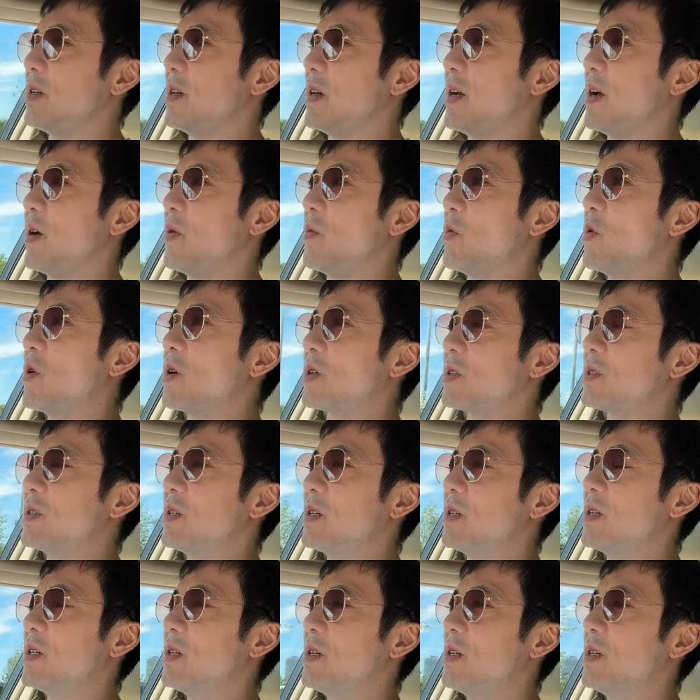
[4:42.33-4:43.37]
I worked
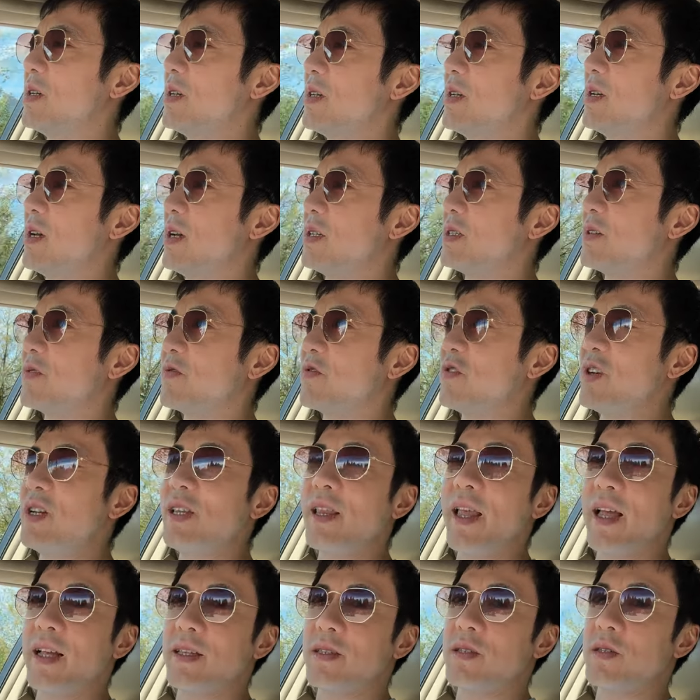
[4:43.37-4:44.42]
as a
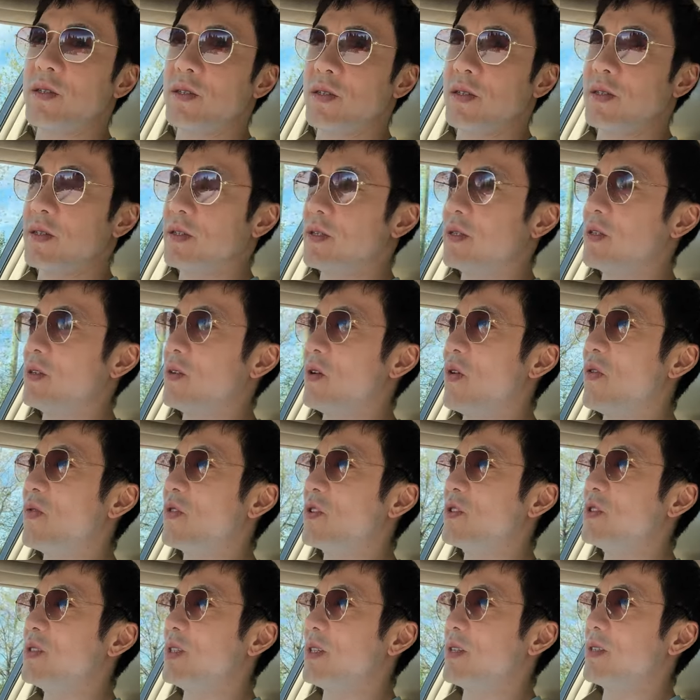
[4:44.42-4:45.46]
freelancer
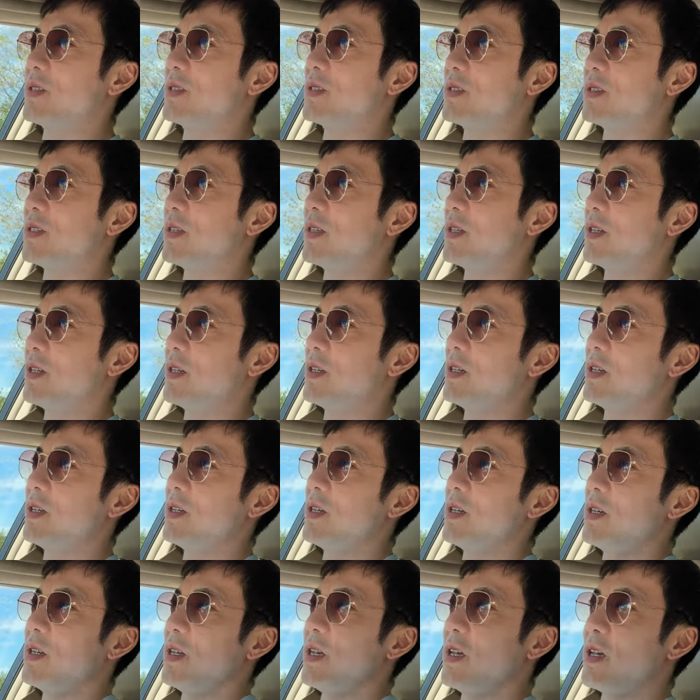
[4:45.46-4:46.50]
overseas.
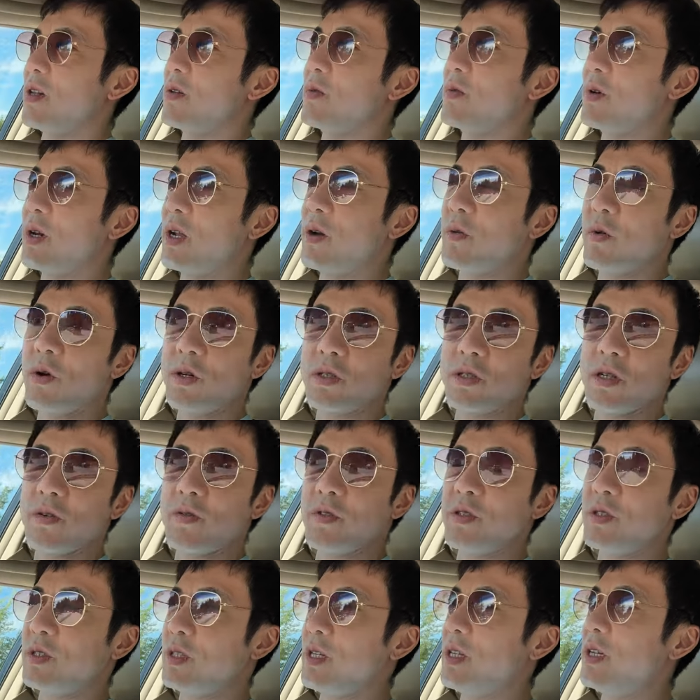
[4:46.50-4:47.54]
And when I worked
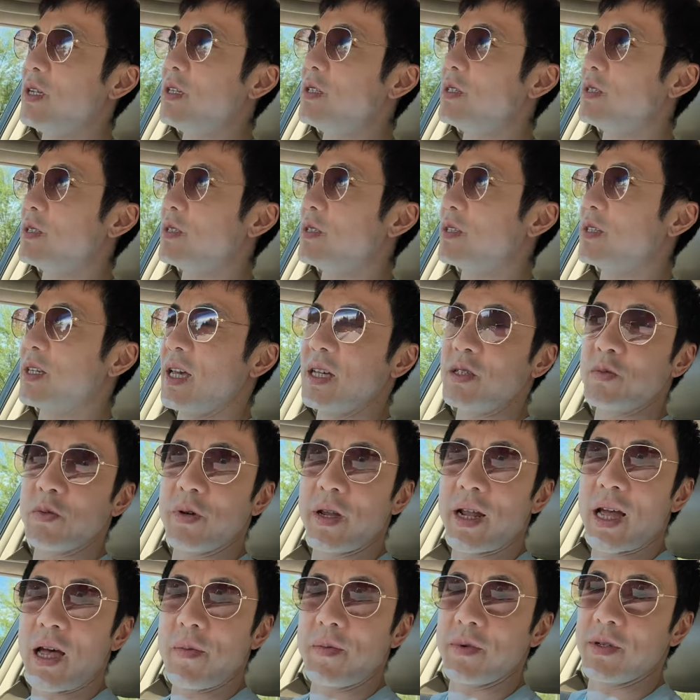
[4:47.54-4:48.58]
overseas, guess
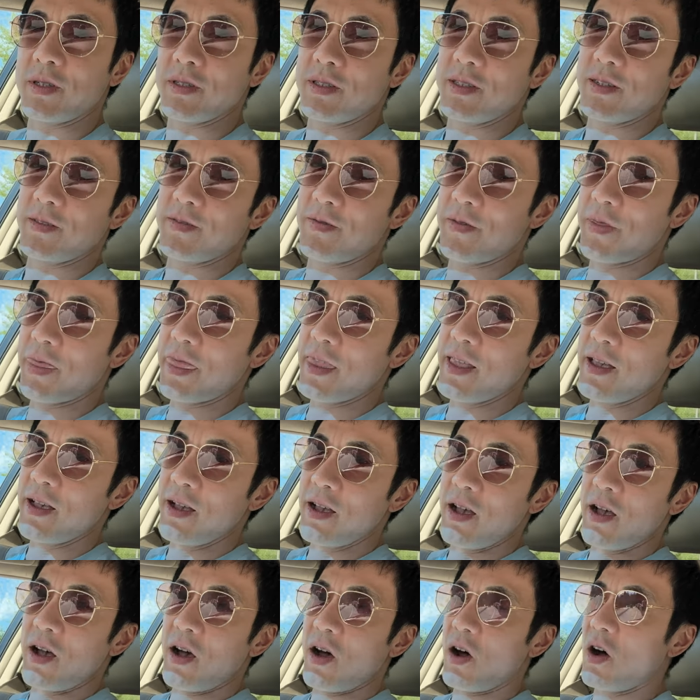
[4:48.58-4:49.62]
what happened?
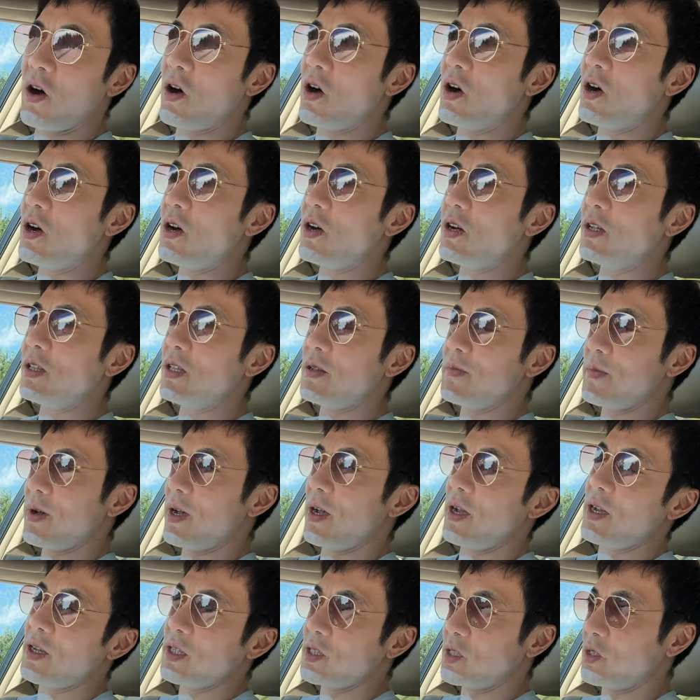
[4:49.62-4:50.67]
All of
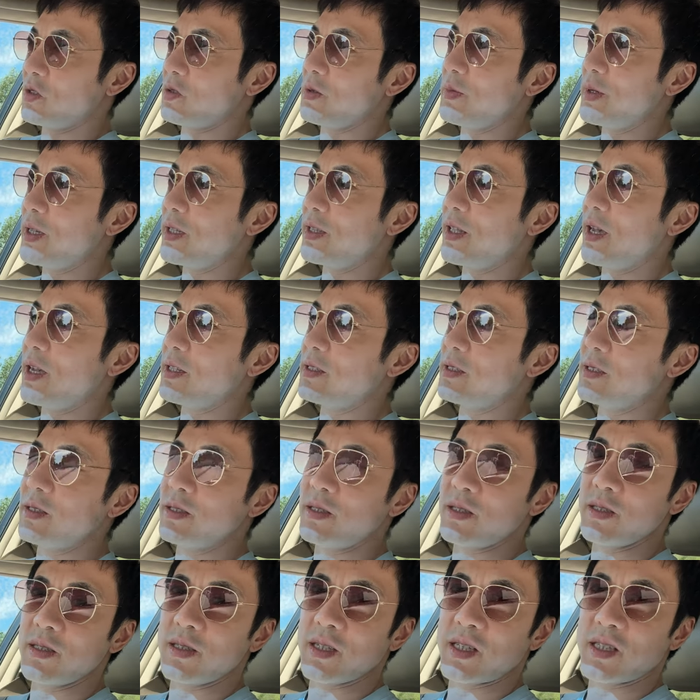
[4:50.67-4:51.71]
my swimming
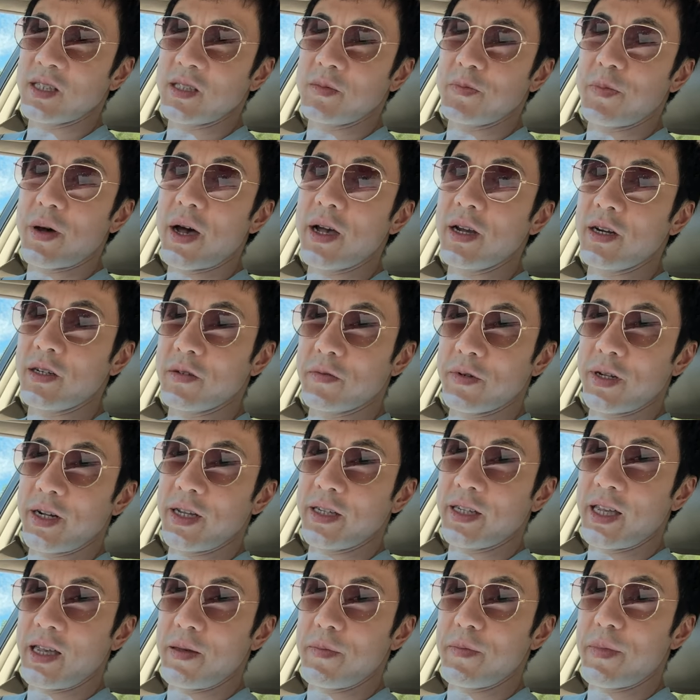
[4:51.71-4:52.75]
licenses expired when I
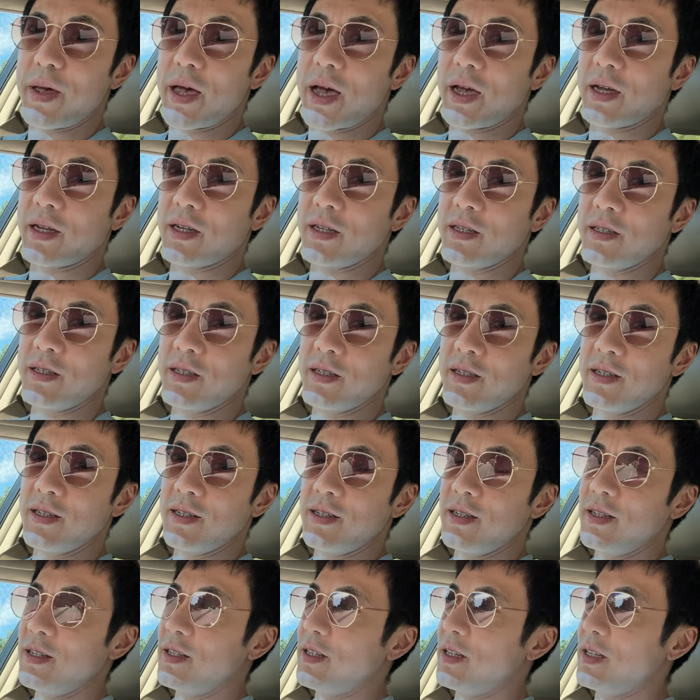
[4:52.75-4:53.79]
came back.
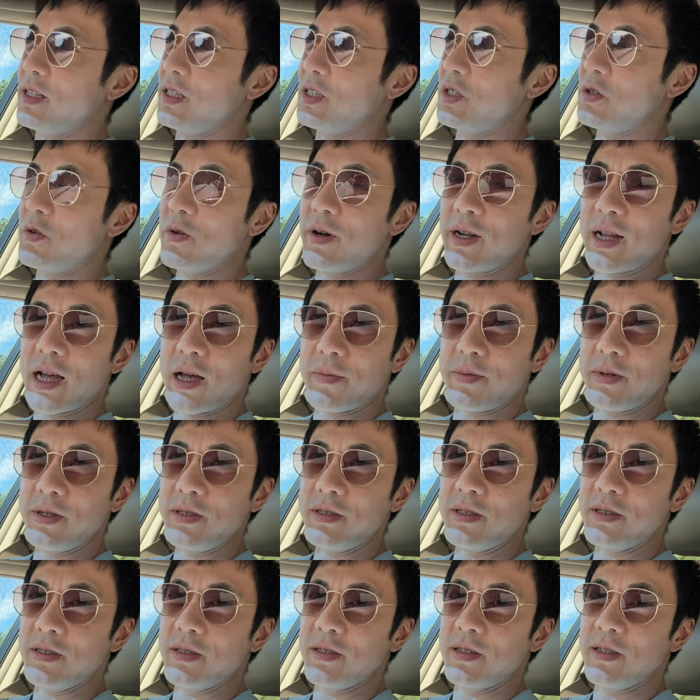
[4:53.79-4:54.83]
And you know what
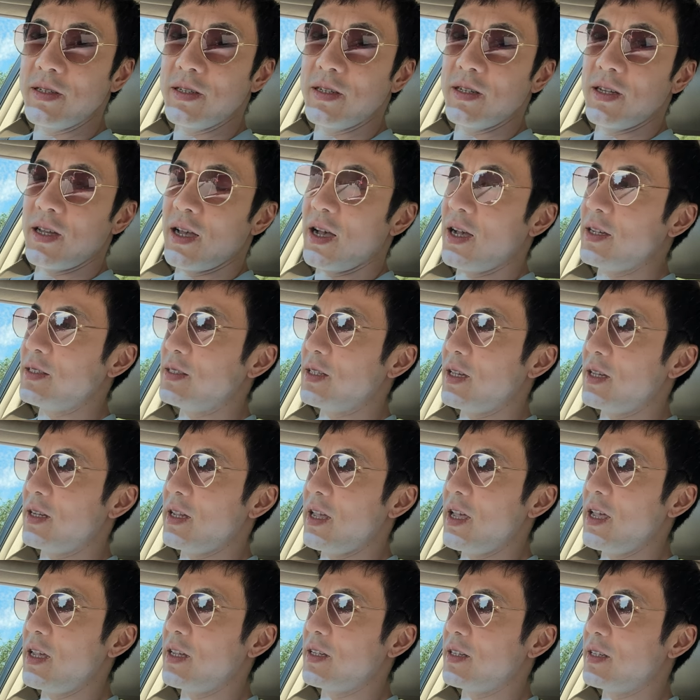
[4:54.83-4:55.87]
happened? I said,
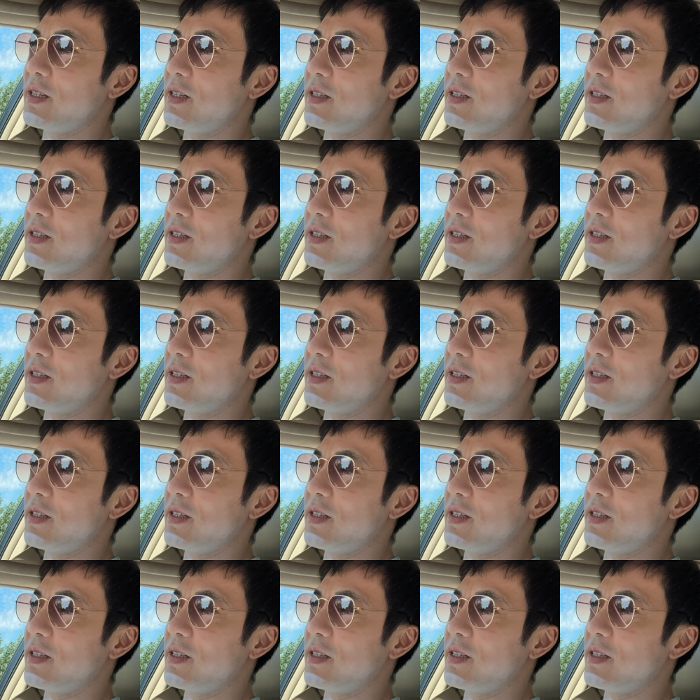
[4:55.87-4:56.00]
hey,